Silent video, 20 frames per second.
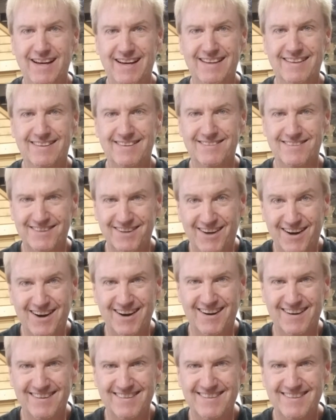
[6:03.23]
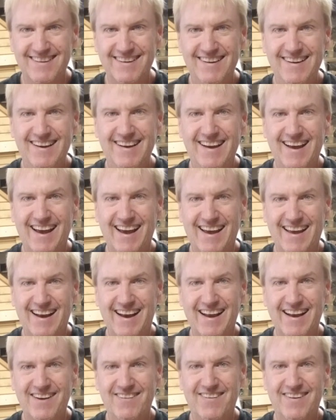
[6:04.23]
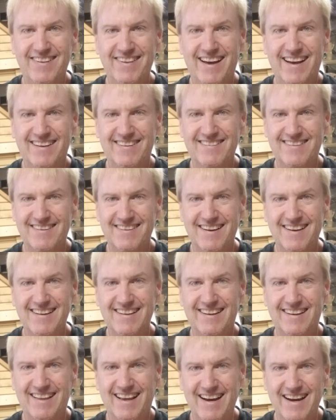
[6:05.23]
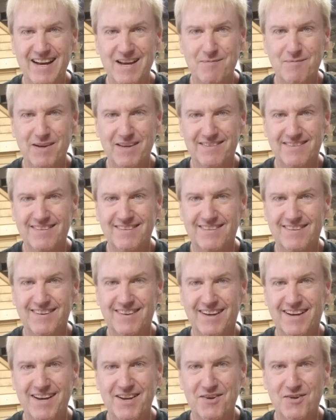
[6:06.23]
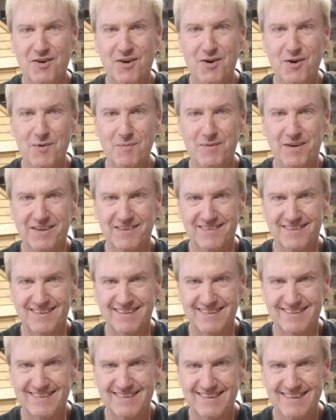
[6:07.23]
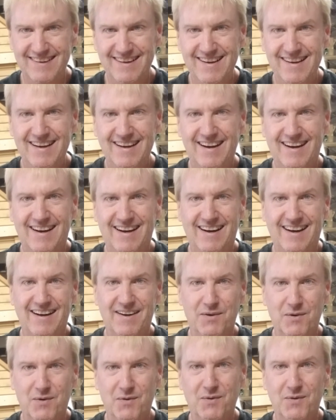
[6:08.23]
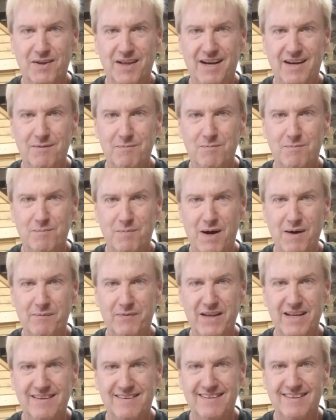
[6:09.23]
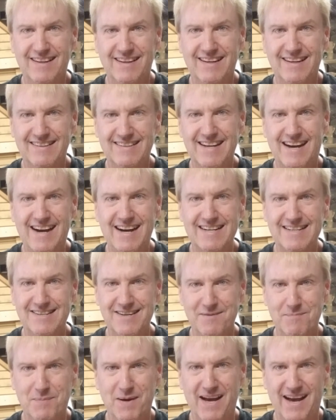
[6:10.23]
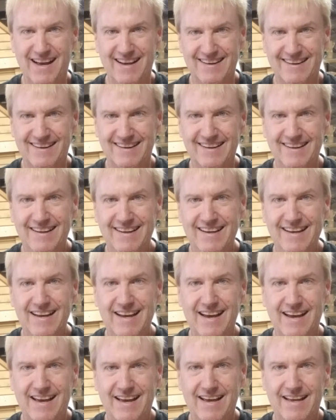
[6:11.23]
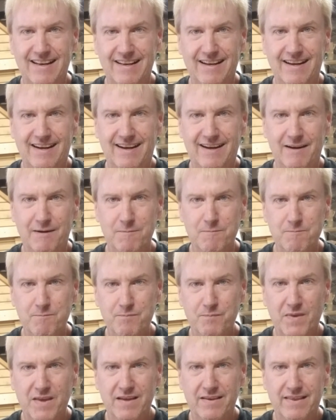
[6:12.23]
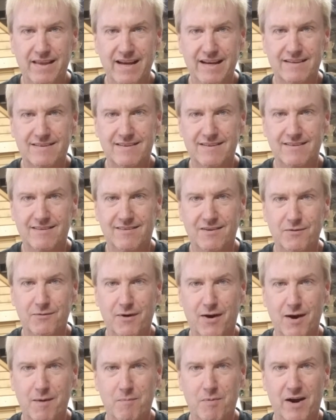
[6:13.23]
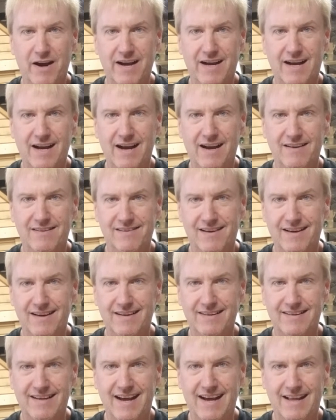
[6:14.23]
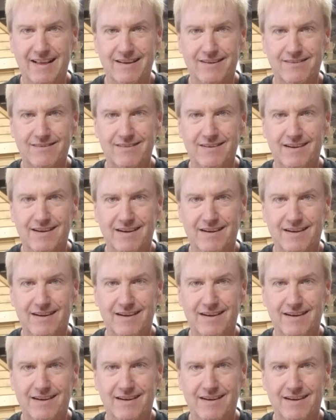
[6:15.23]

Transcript: and the stars. And anyone that's in the lighting business or the control business will have bumped into the Hitachi patent. And thanks to some very bright guys out in Dallas,